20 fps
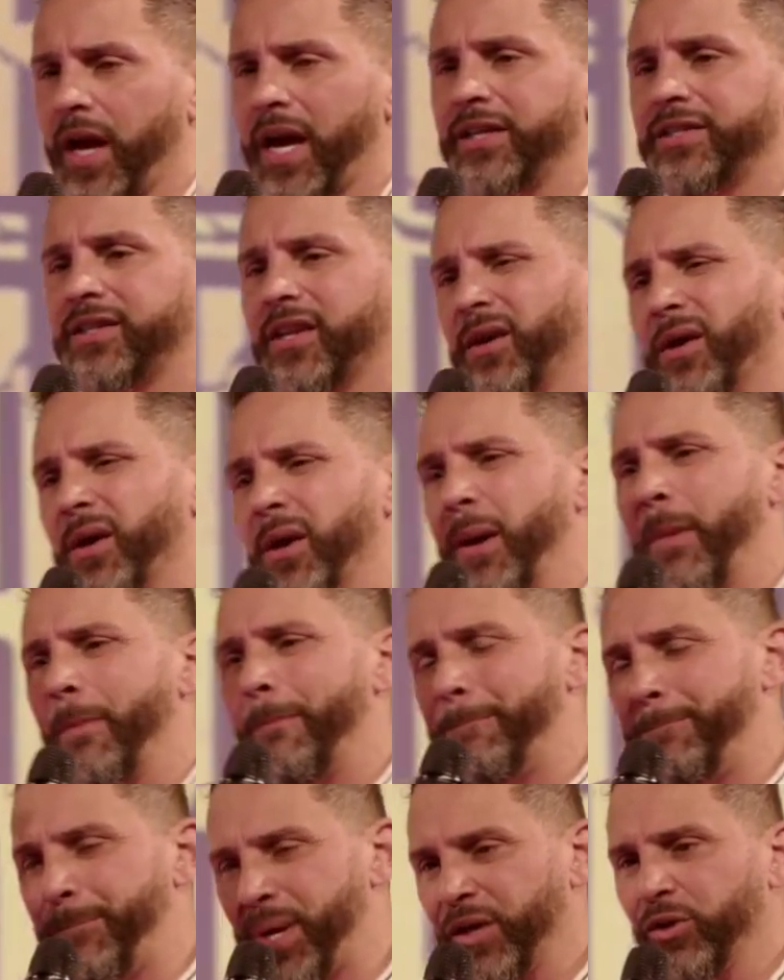and to
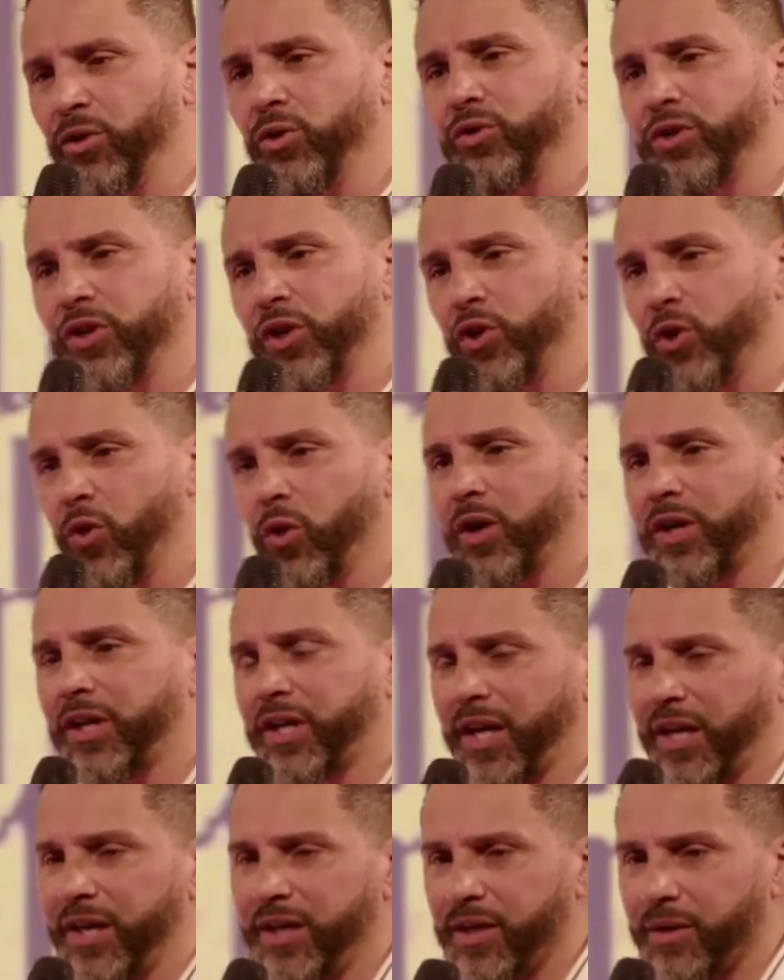build your
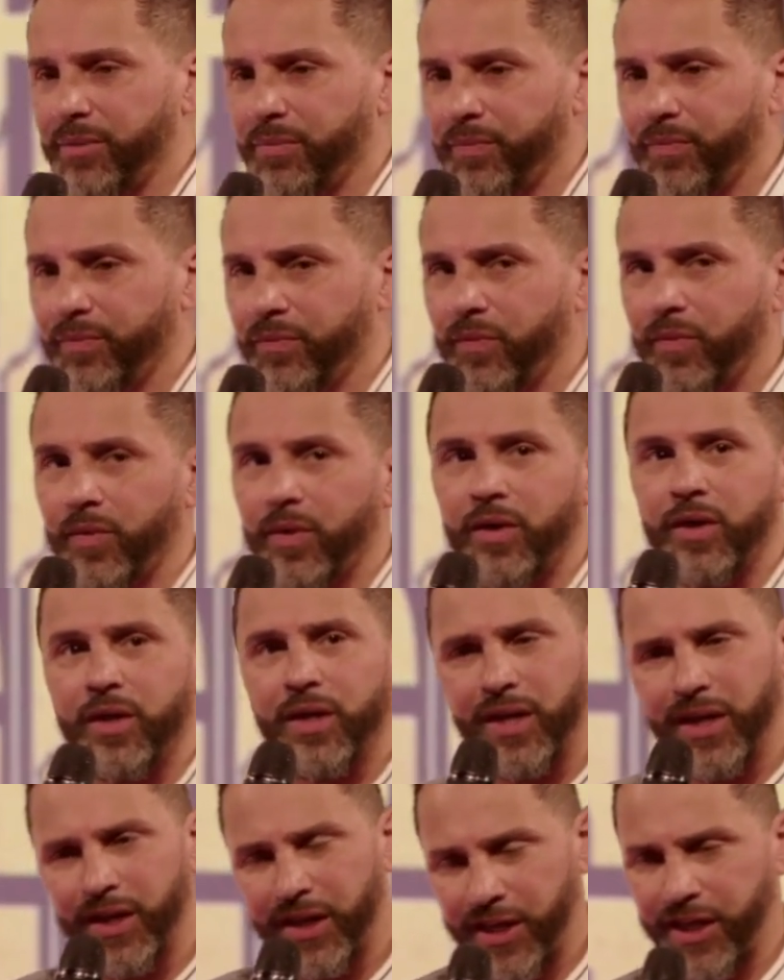
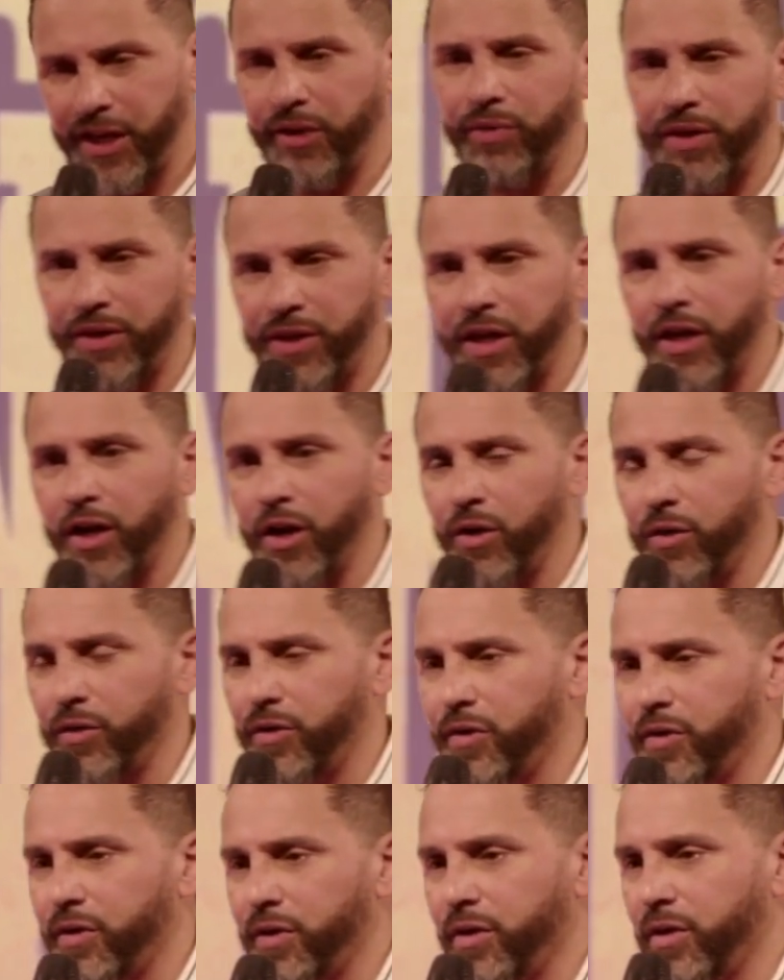kingdom here in the
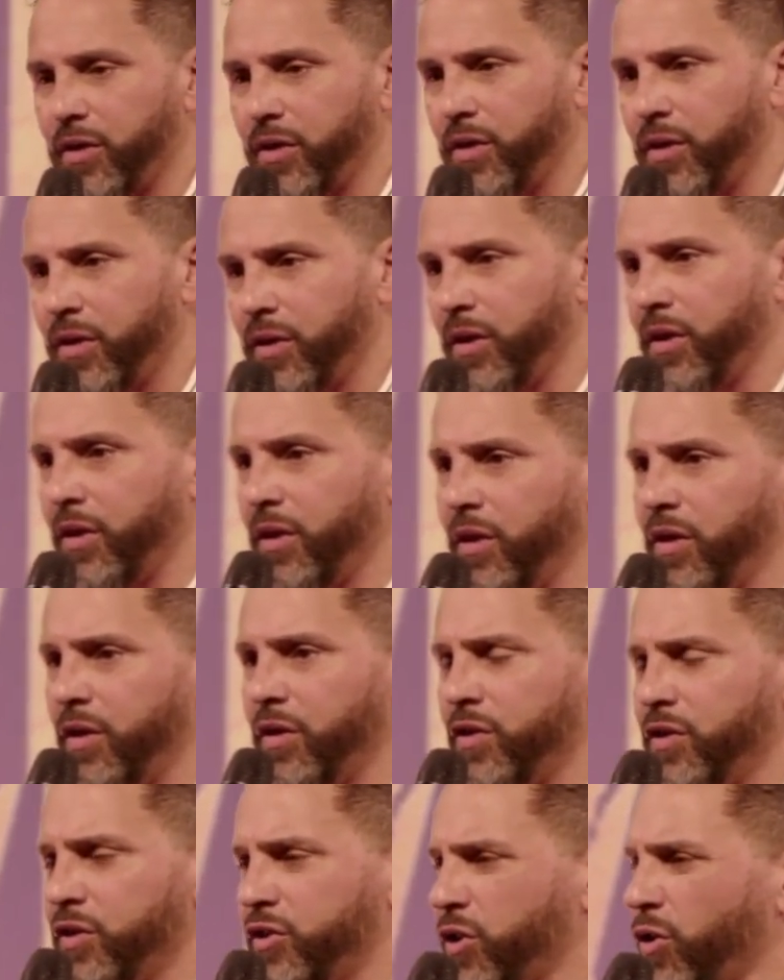earth.
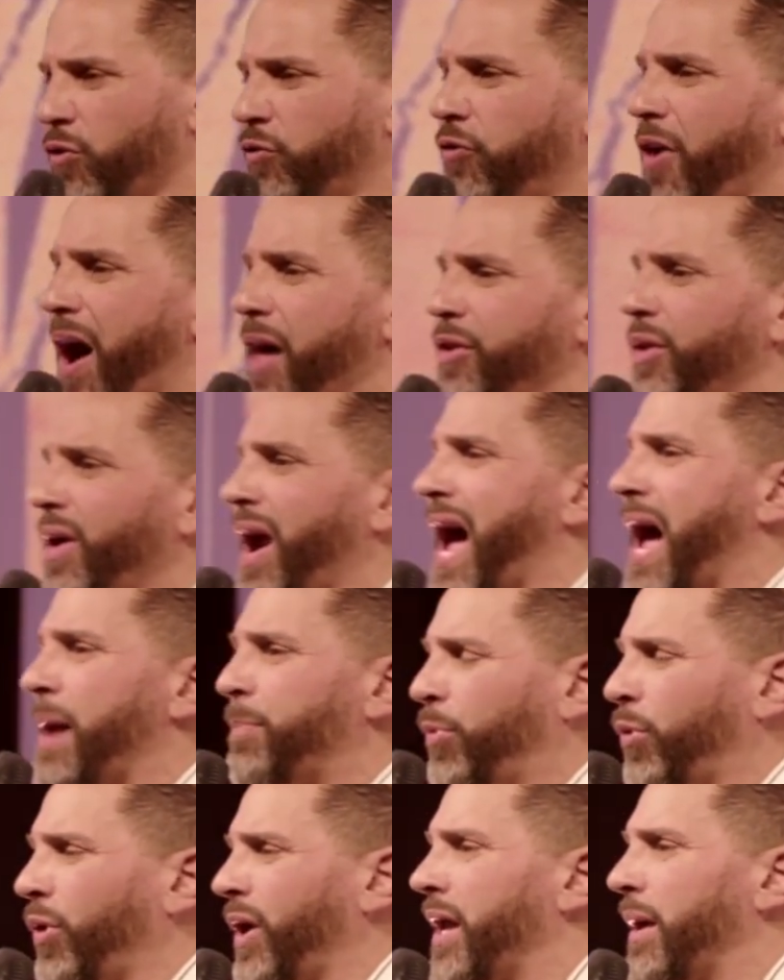So, Father, I
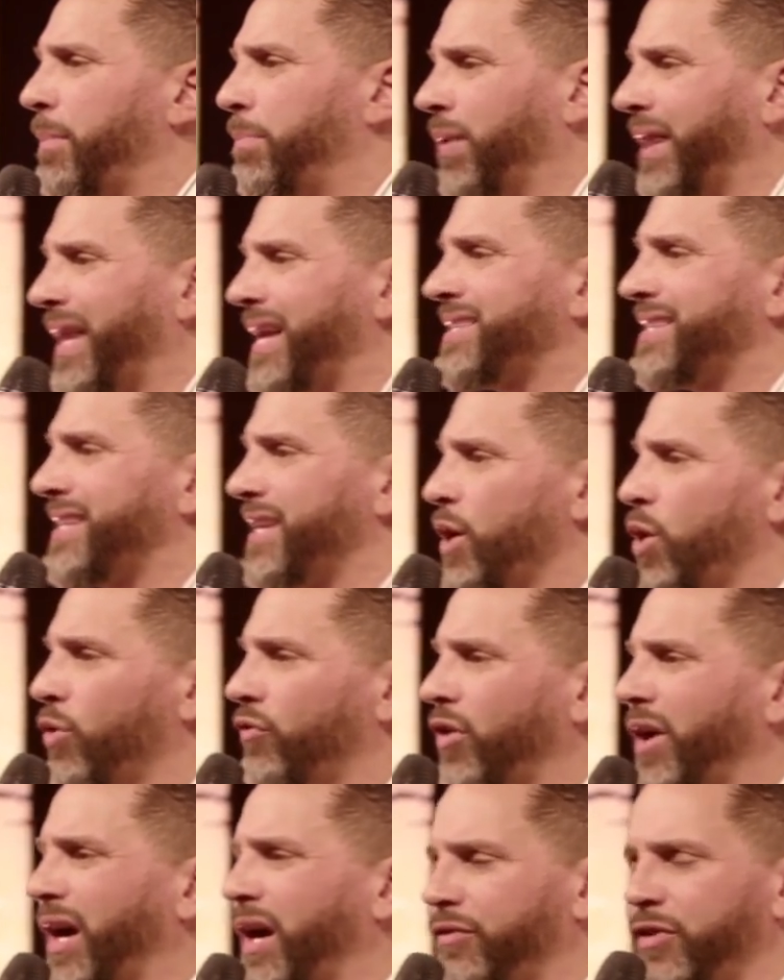pray a blessing
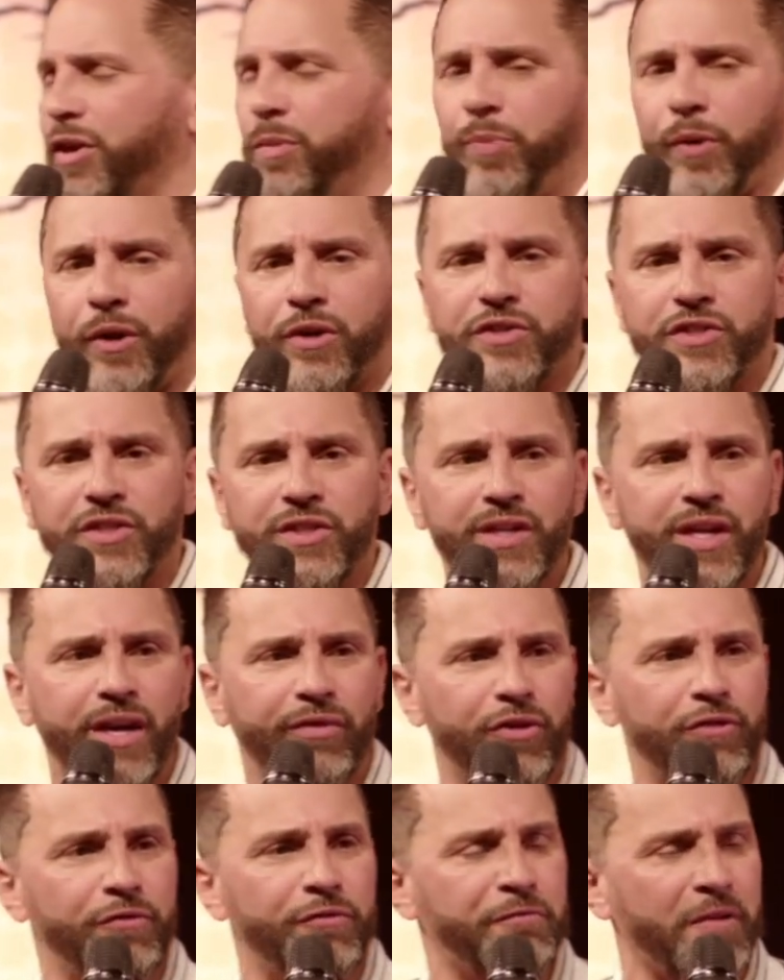over every person,
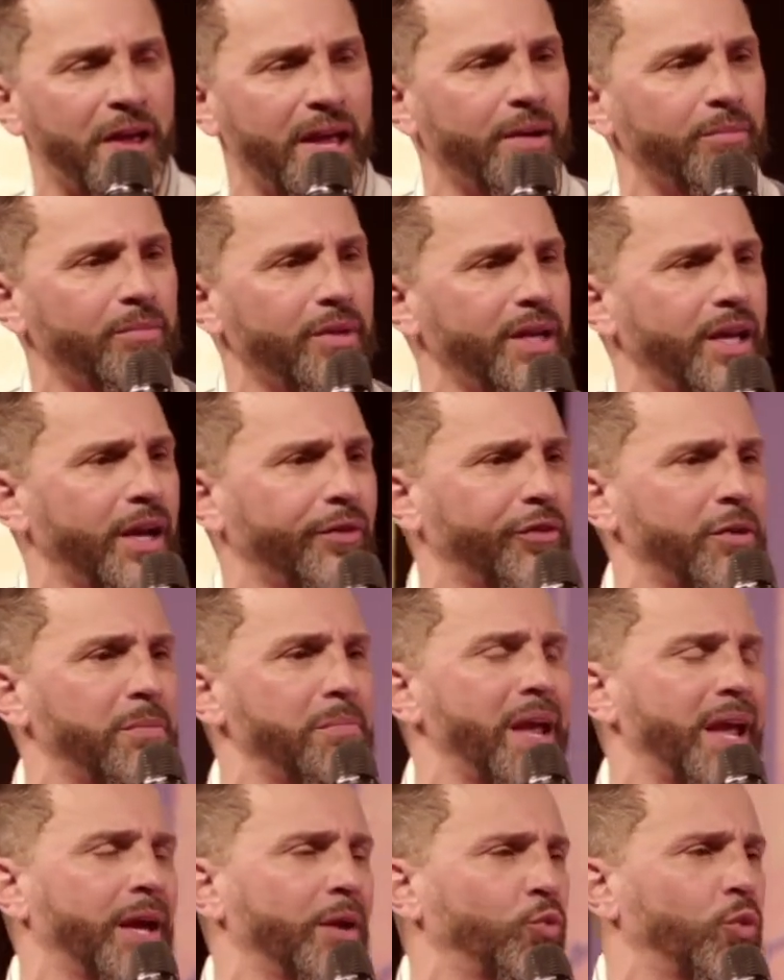every family, every
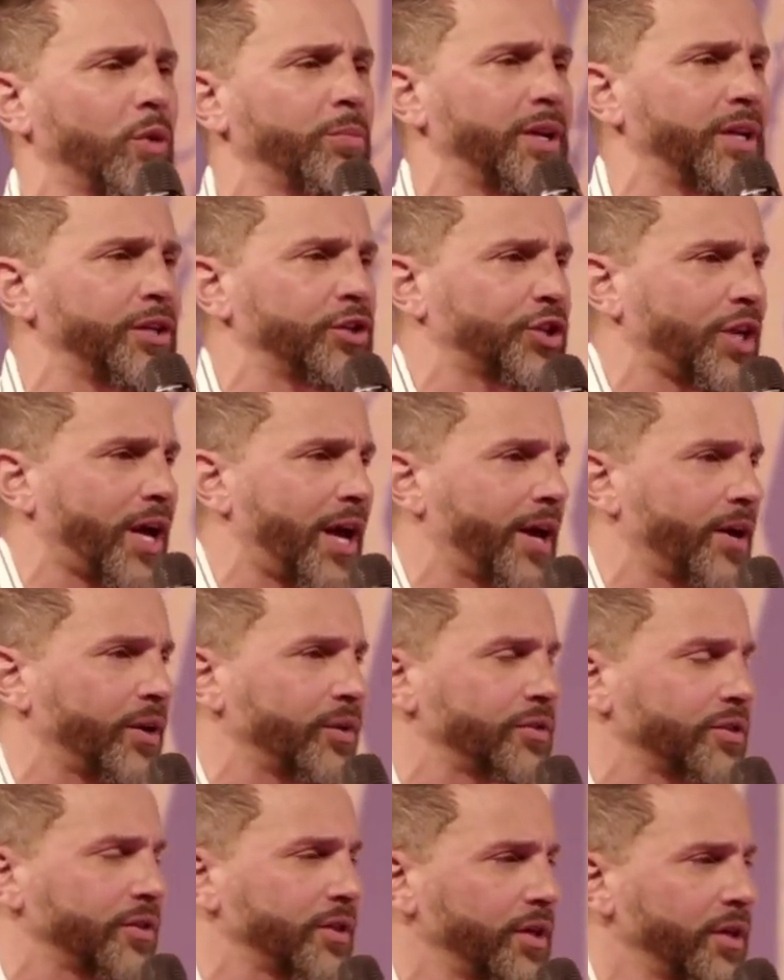man, woman, and
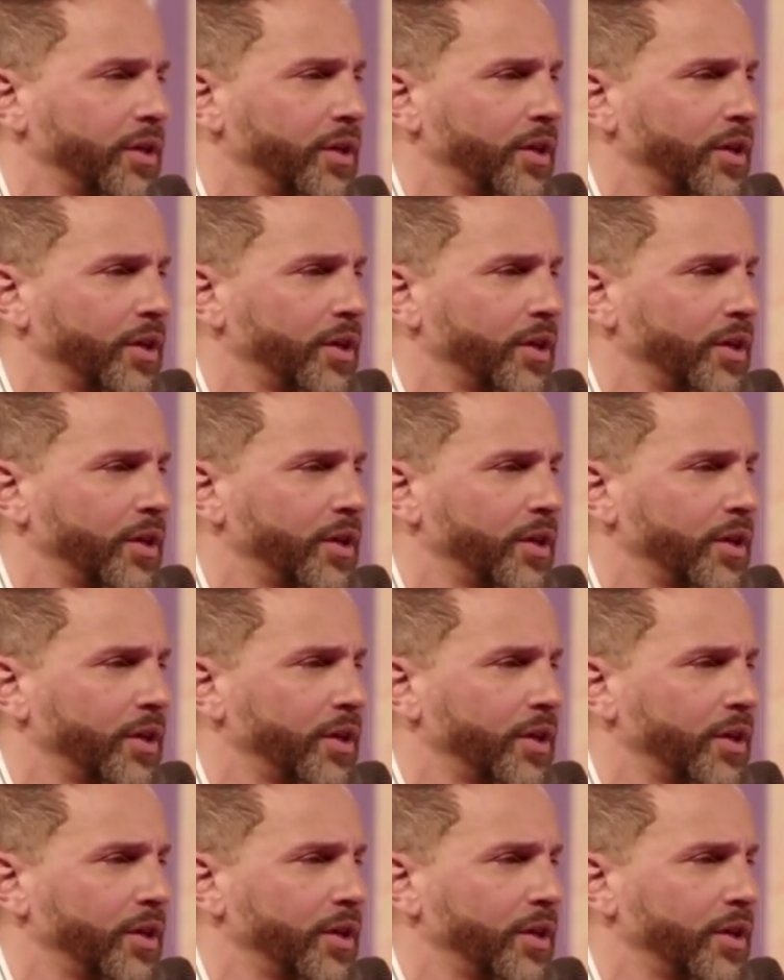child,